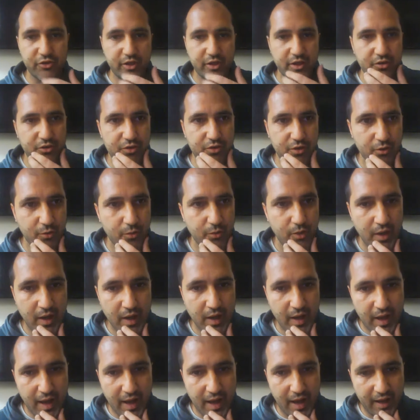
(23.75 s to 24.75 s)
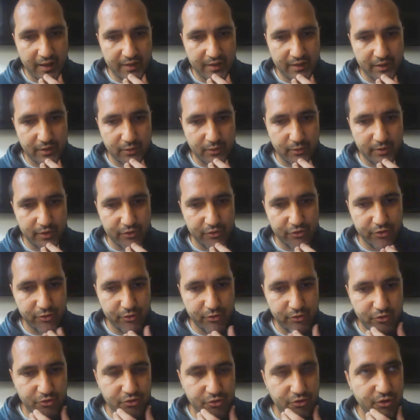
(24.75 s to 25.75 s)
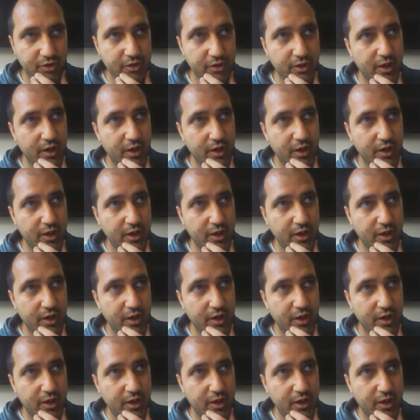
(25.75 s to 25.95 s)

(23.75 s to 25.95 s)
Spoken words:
into ethical issues.